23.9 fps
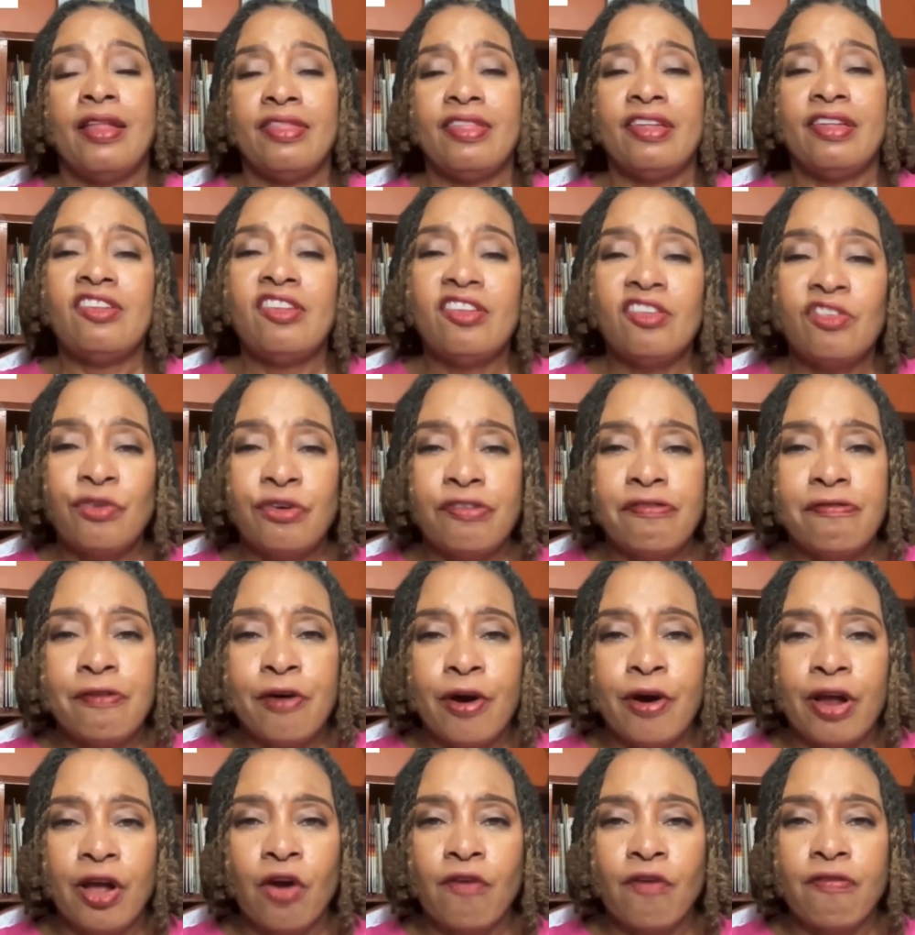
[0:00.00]
This is
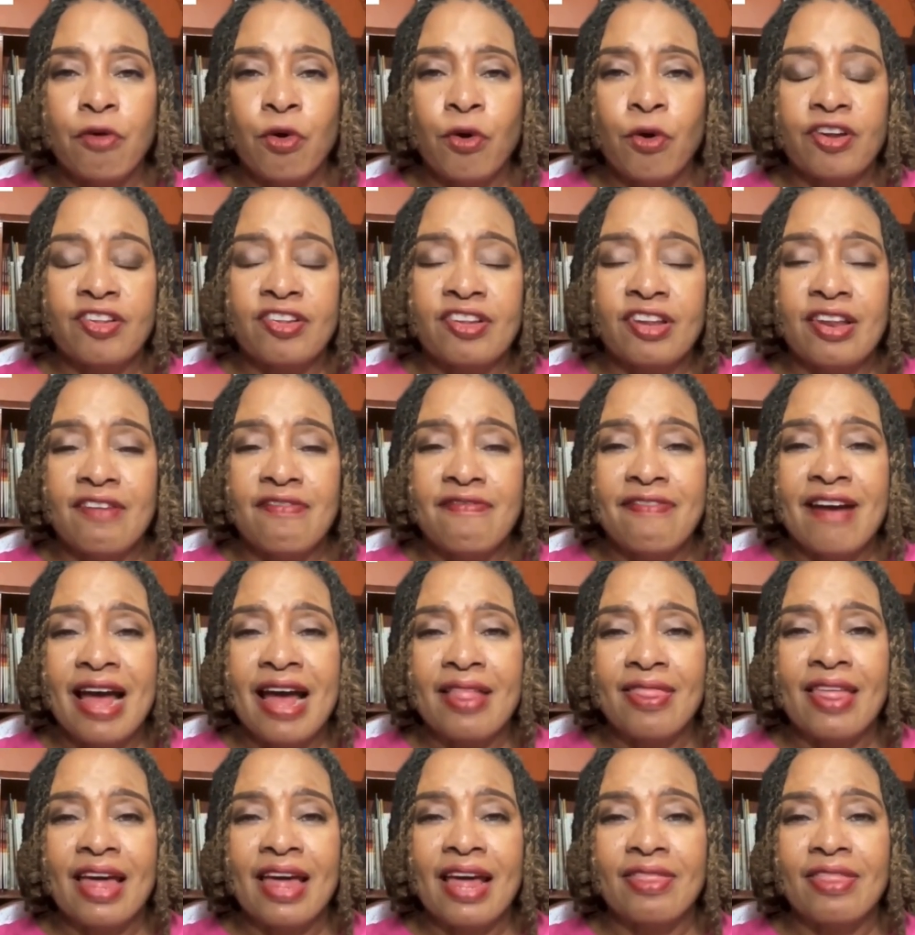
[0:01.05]
referring, of course, to the
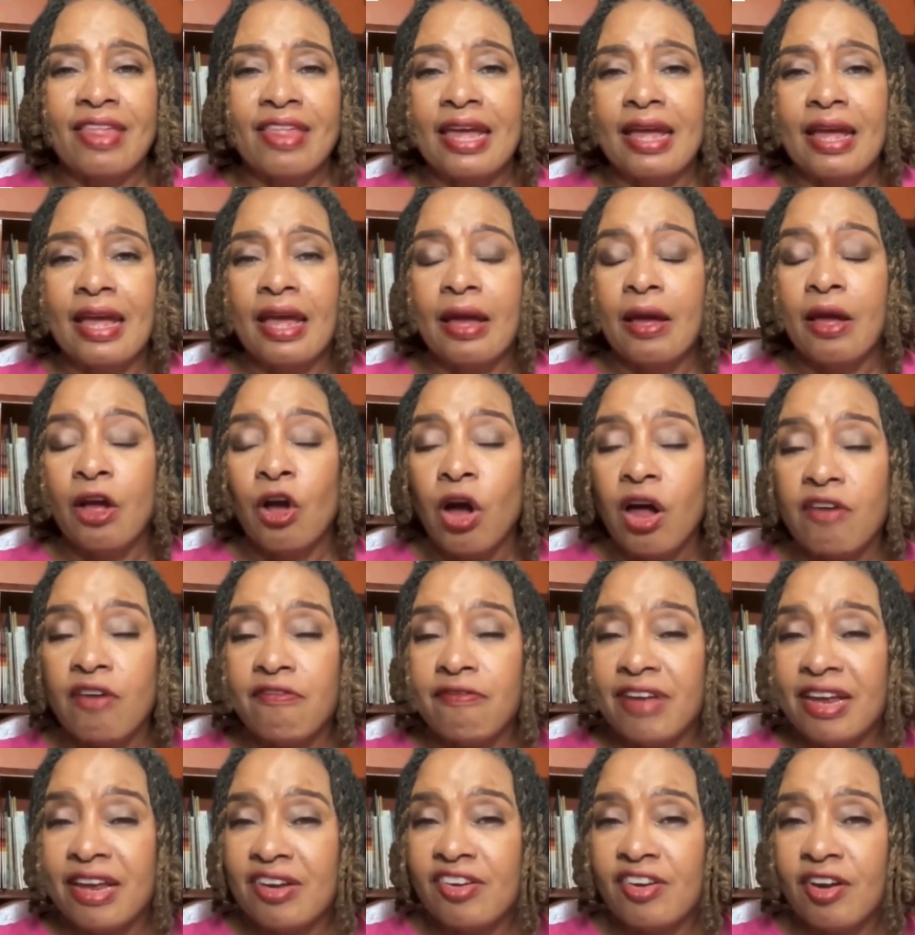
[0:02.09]
fact that the
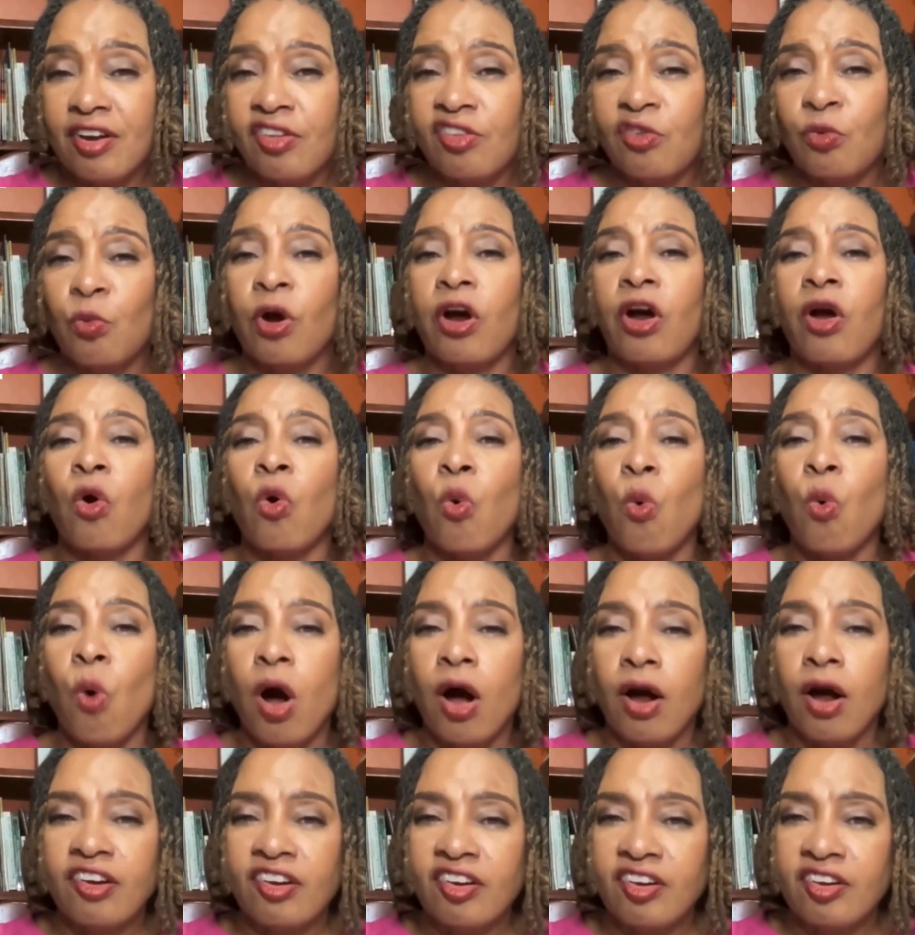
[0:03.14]
convictions were
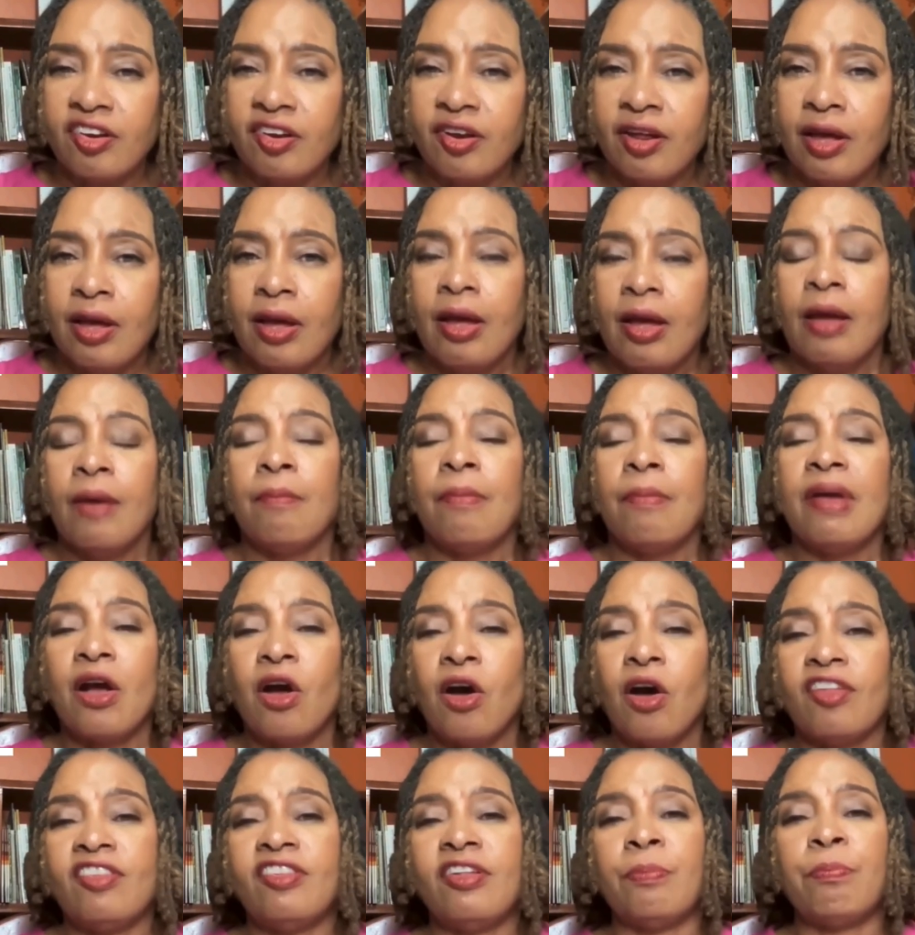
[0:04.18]
quashed
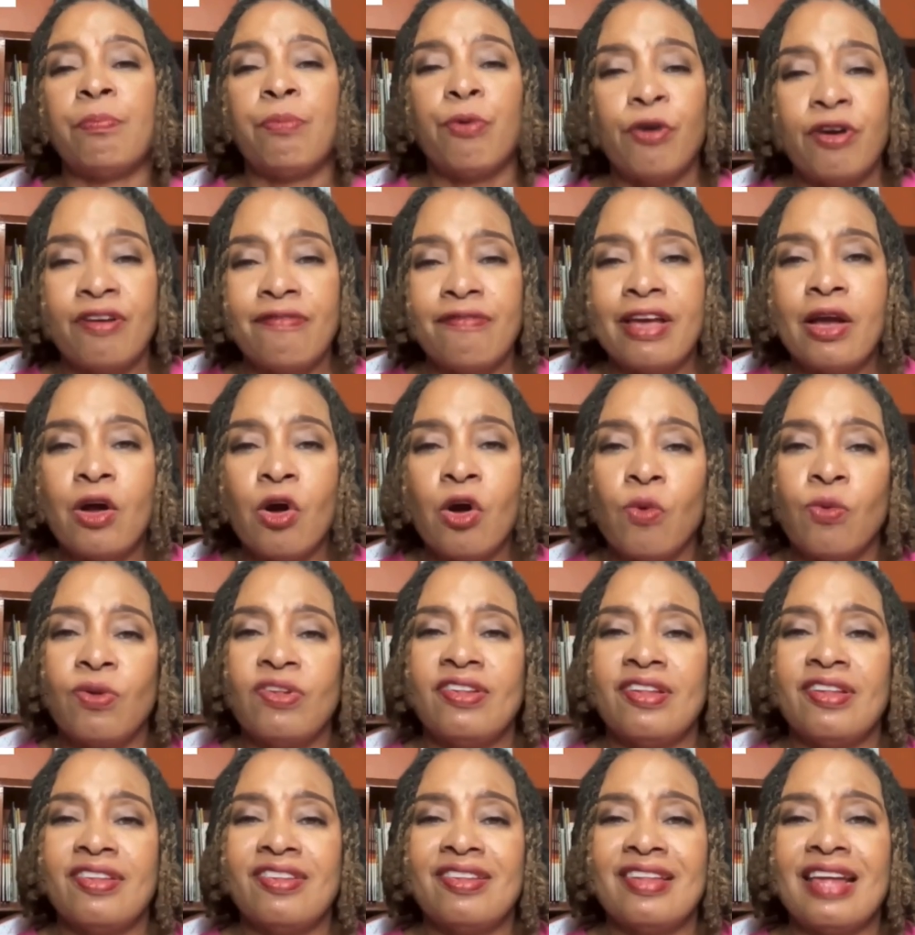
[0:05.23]
because the Privy
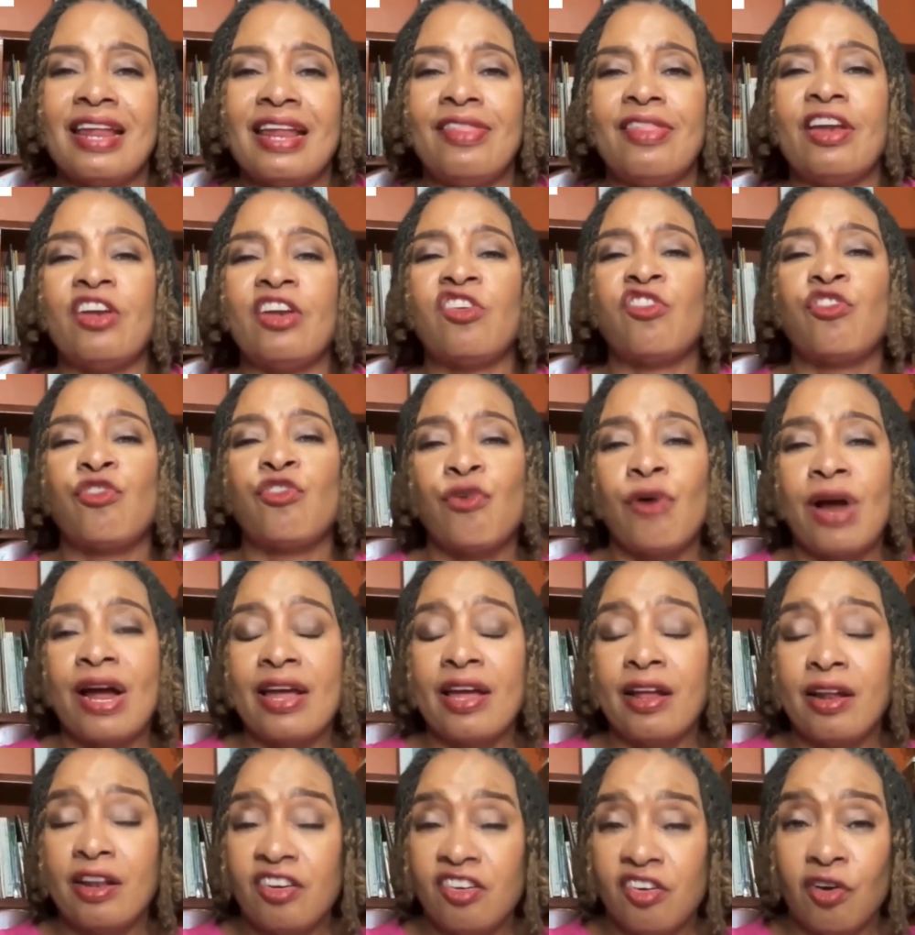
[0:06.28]
Council said the
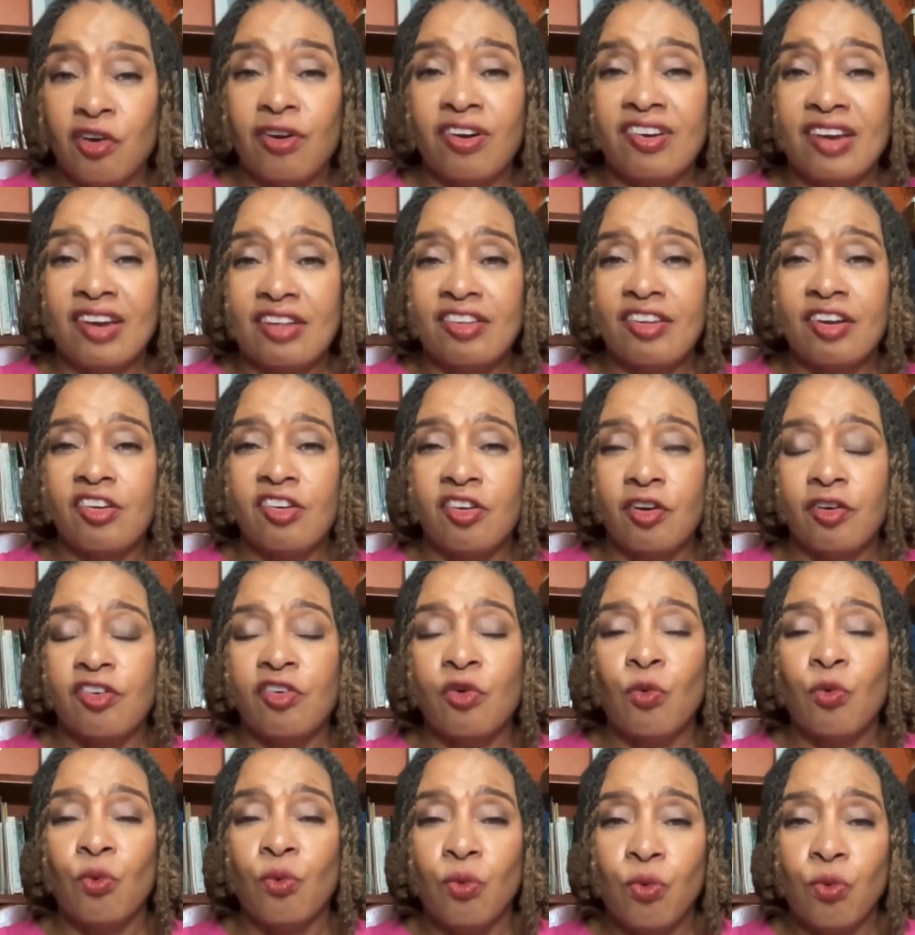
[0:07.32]
trial judge, that's a judge
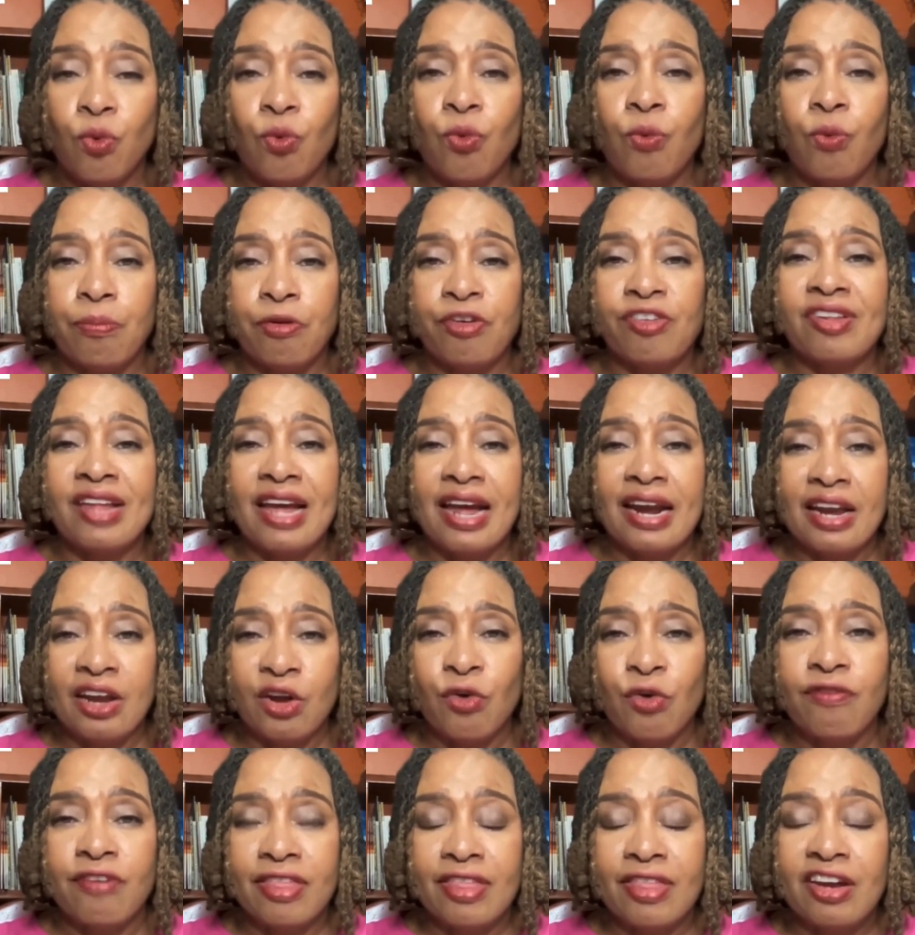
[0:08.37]
who
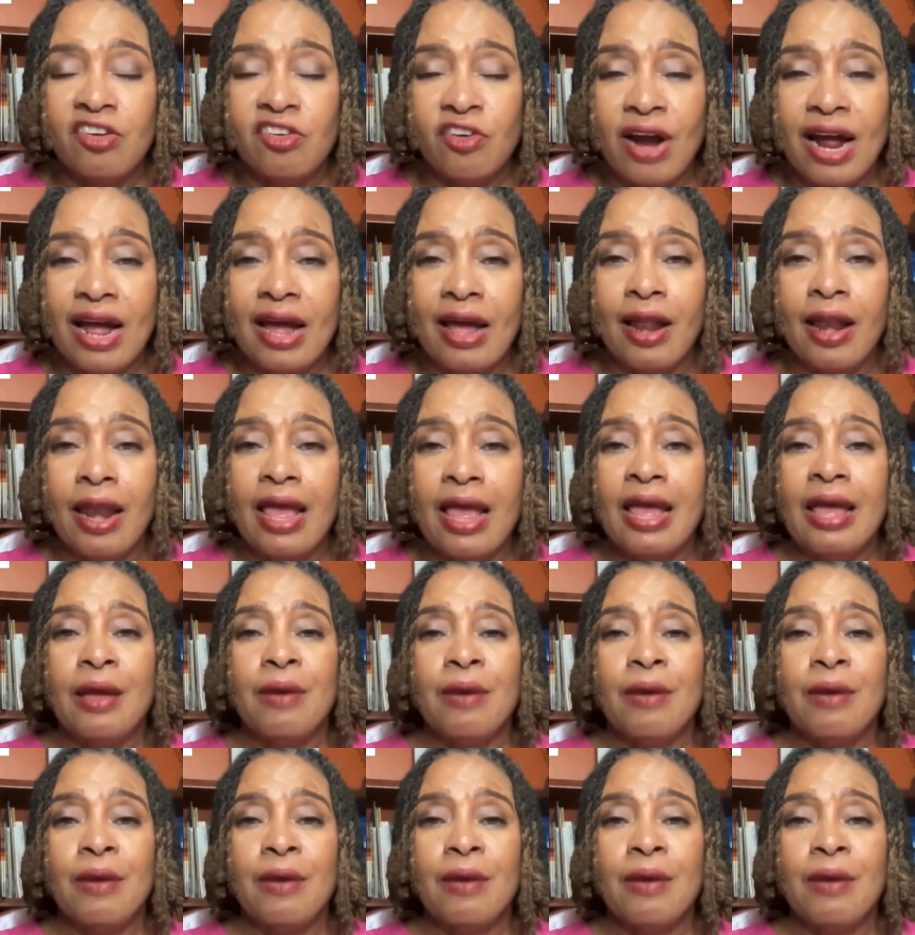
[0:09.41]
presided over the trial,